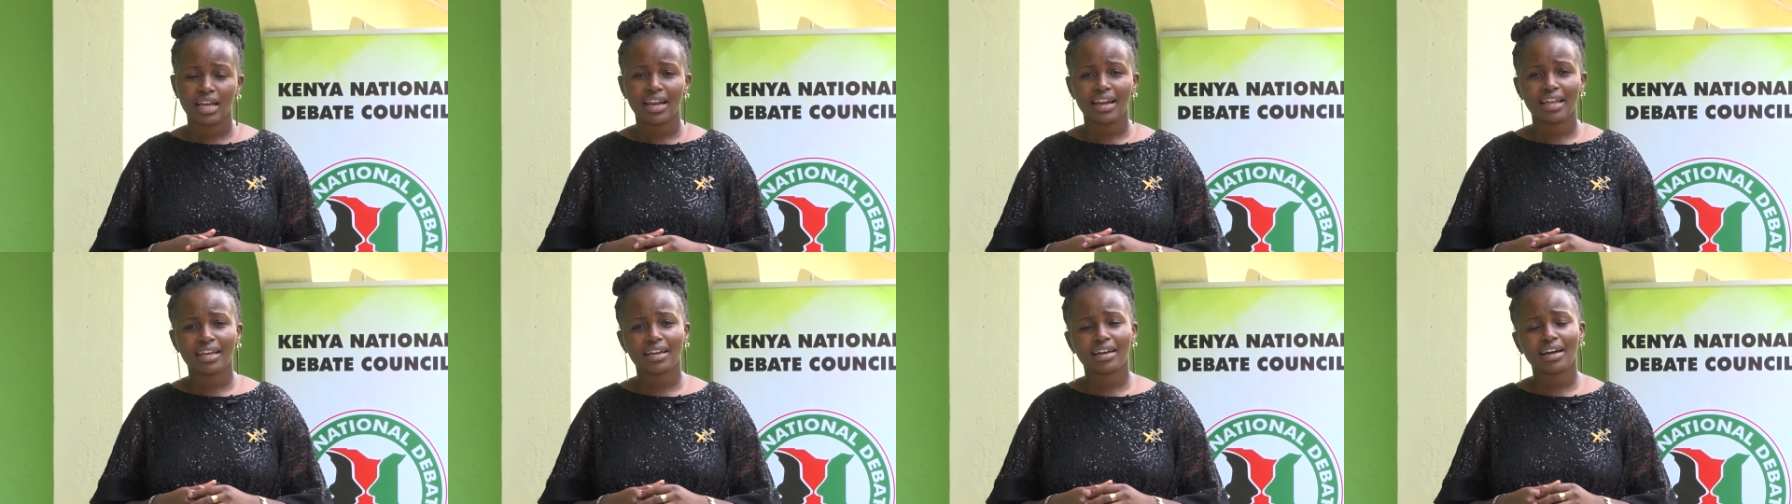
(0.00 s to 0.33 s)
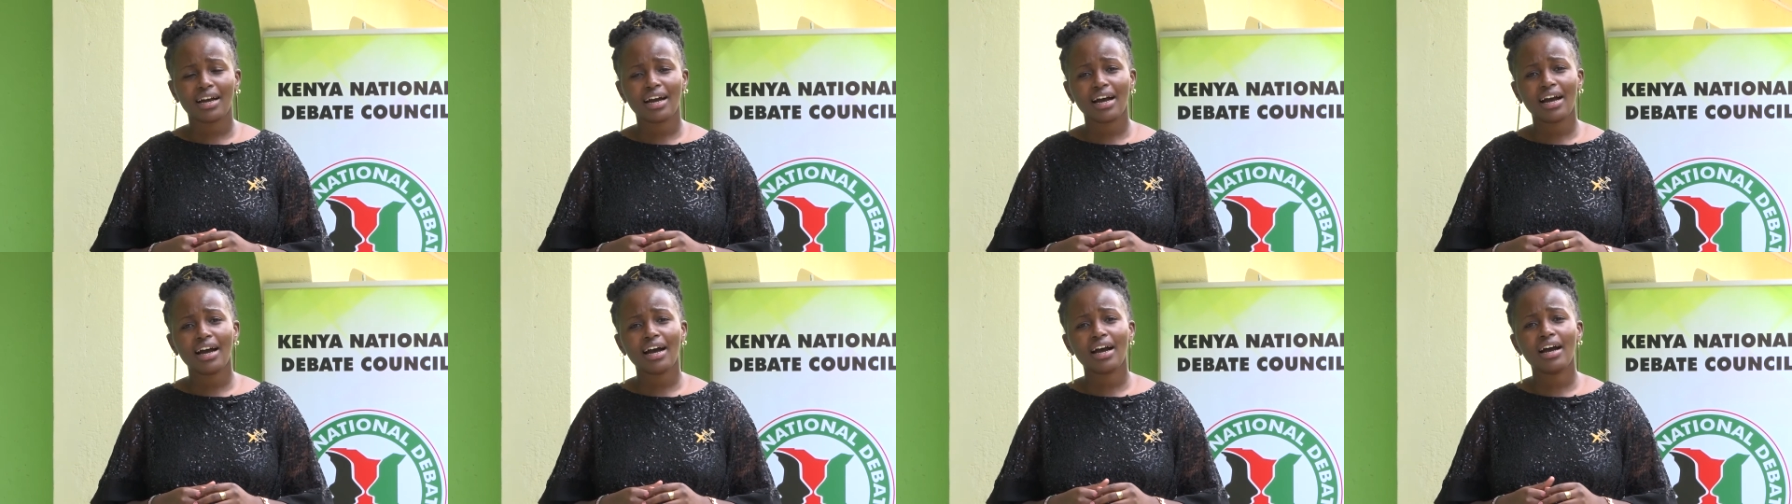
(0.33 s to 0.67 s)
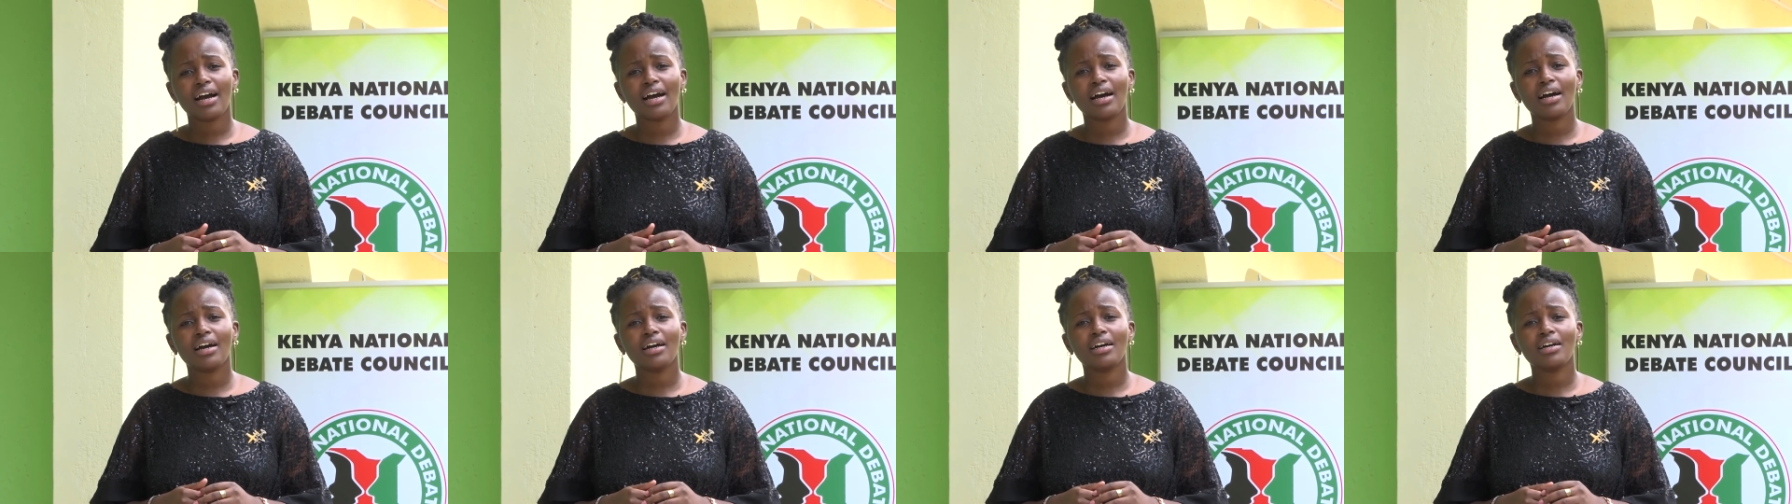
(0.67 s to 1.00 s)
Like,
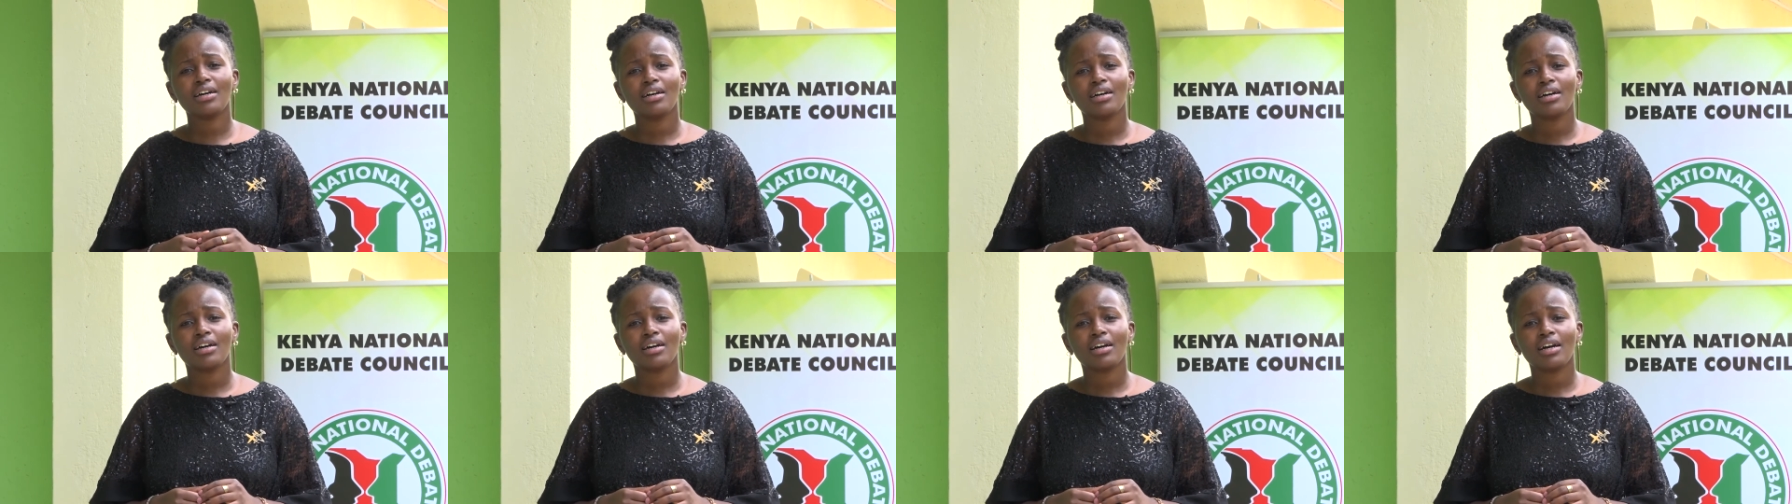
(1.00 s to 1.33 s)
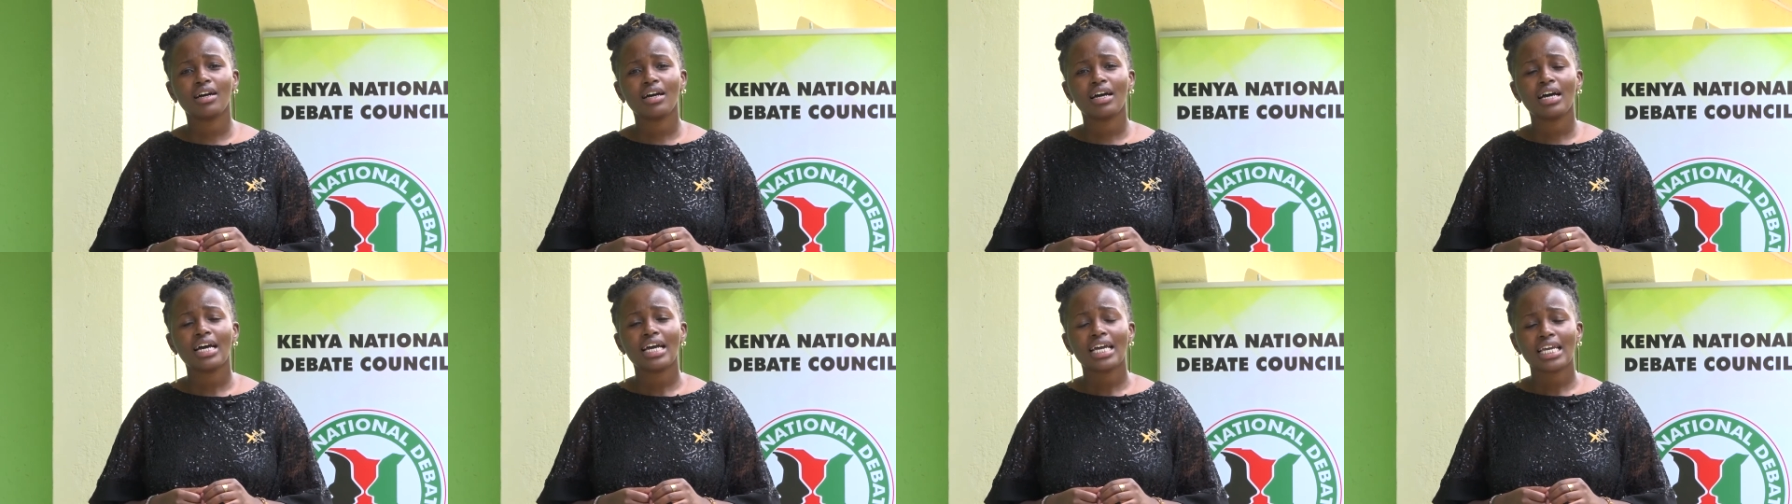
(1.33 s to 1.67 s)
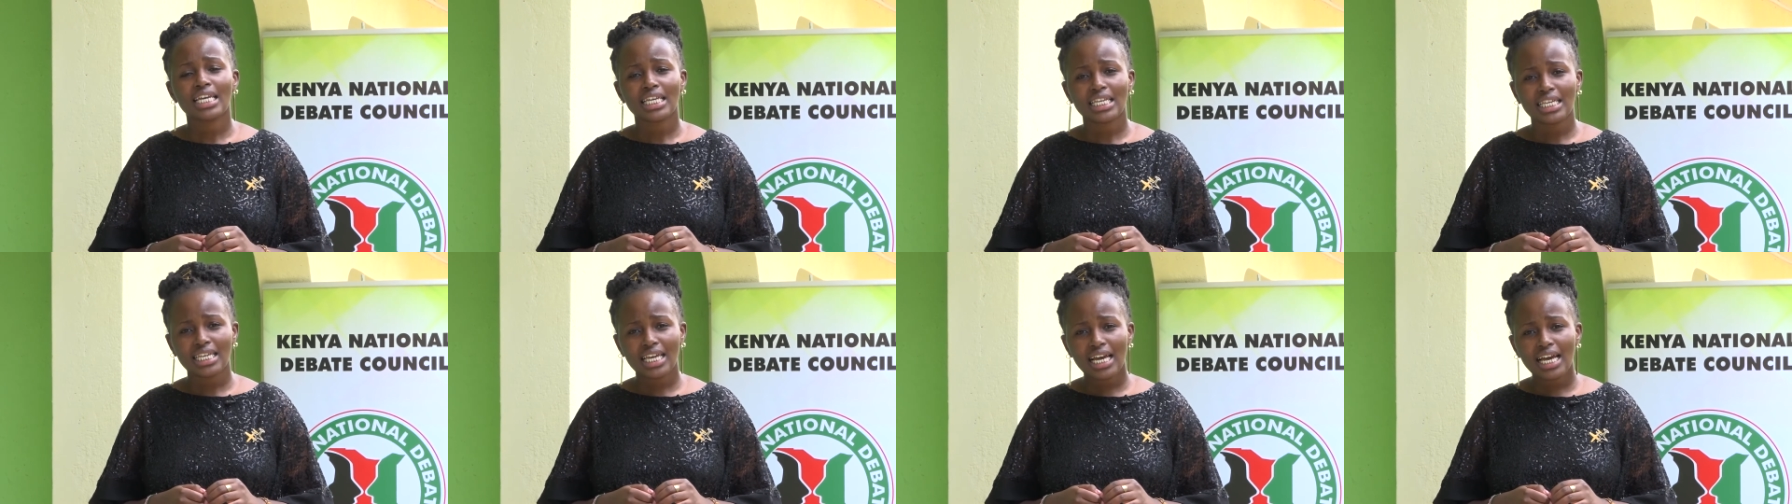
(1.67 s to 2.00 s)

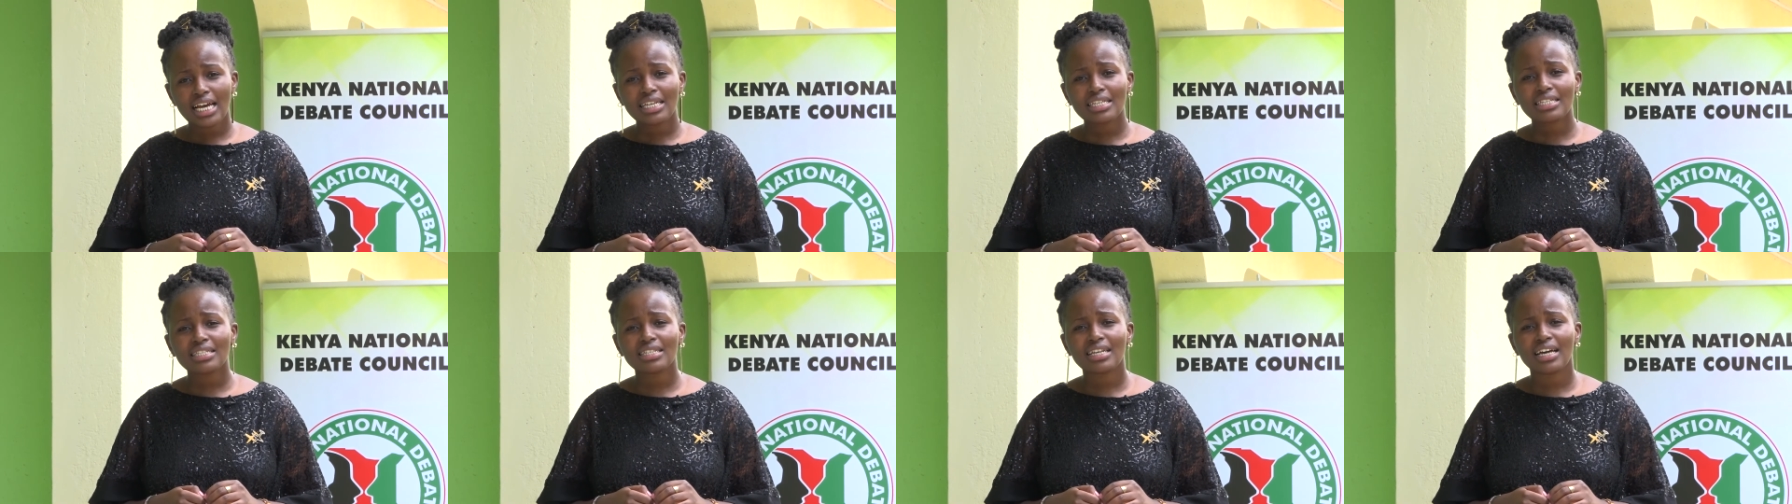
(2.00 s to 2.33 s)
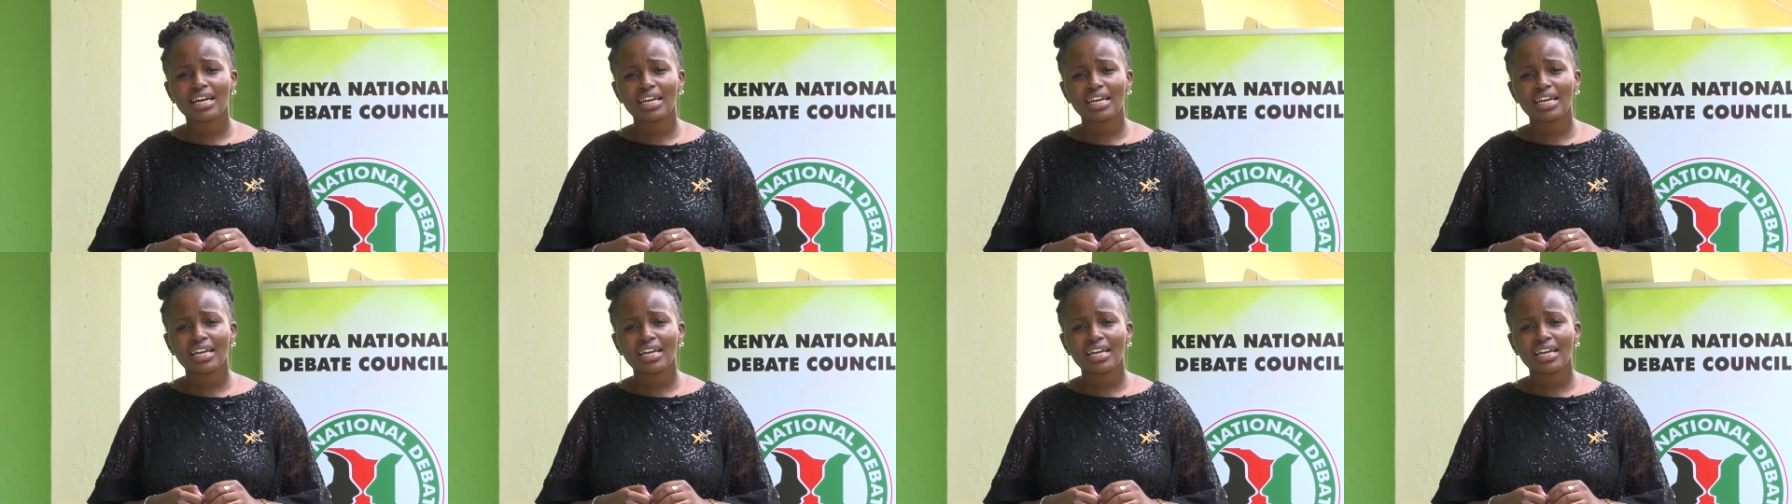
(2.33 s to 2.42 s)
yes,